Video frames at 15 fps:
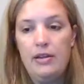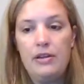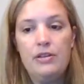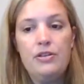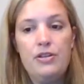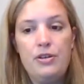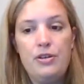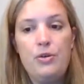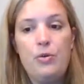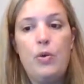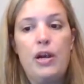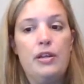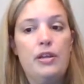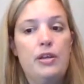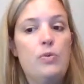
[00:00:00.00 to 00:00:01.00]
that you can do
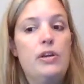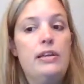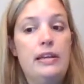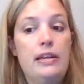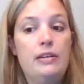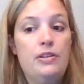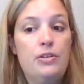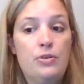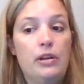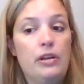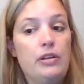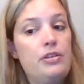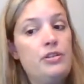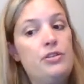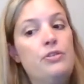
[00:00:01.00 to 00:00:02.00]
where you would need
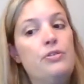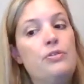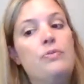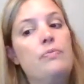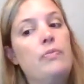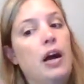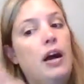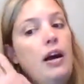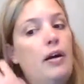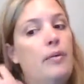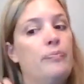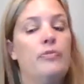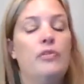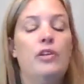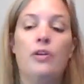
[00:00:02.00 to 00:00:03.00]
tools to
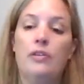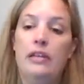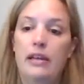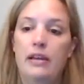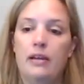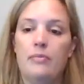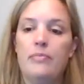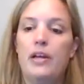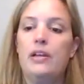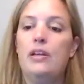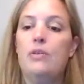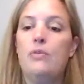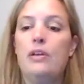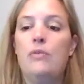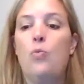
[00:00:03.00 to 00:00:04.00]
um, you don't need them
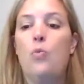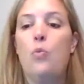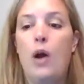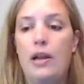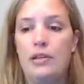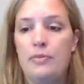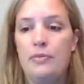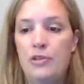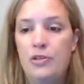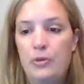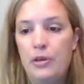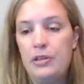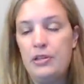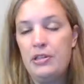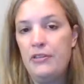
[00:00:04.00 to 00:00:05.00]
but you would want some
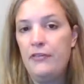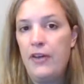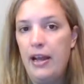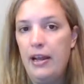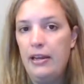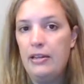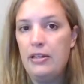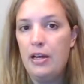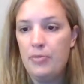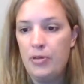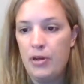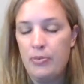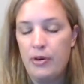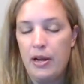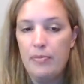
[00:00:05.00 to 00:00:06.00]
tools to find
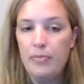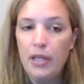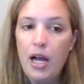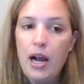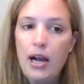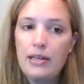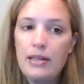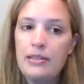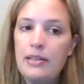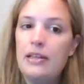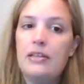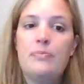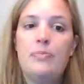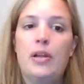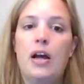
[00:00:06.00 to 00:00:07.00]
appropriate blogs
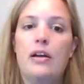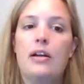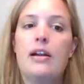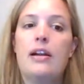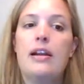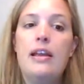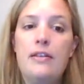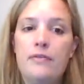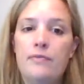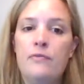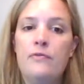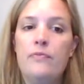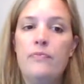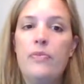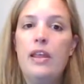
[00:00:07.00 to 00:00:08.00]
is blogger
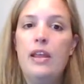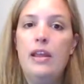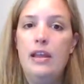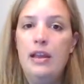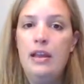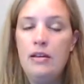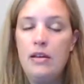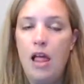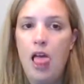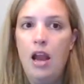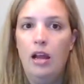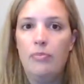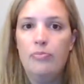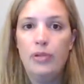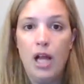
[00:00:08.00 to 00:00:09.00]
in in
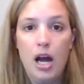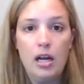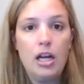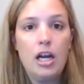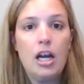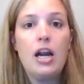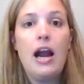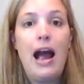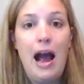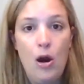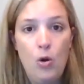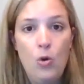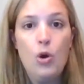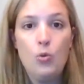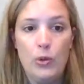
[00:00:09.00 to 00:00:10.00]
uh, blogger
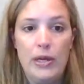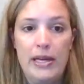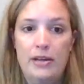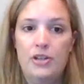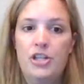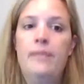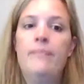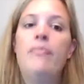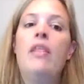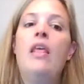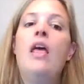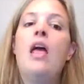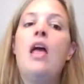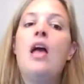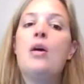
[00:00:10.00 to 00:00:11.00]
outreach
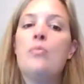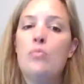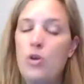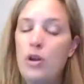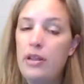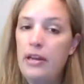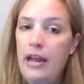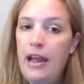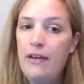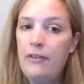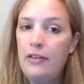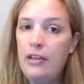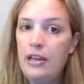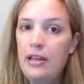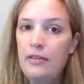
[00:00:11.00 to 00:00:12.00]
more than
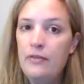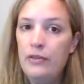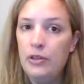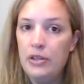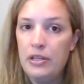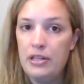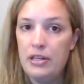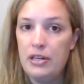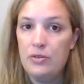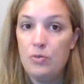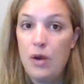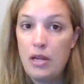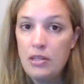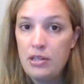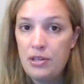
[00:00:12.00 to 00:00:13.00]
half of the influencers
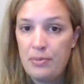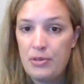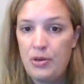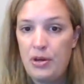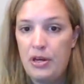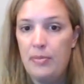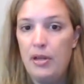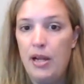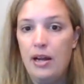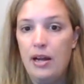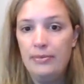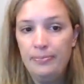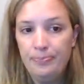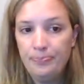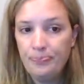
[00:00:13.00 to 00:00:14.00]
run some sort of
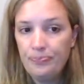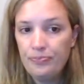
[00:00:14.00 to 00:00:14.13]
blog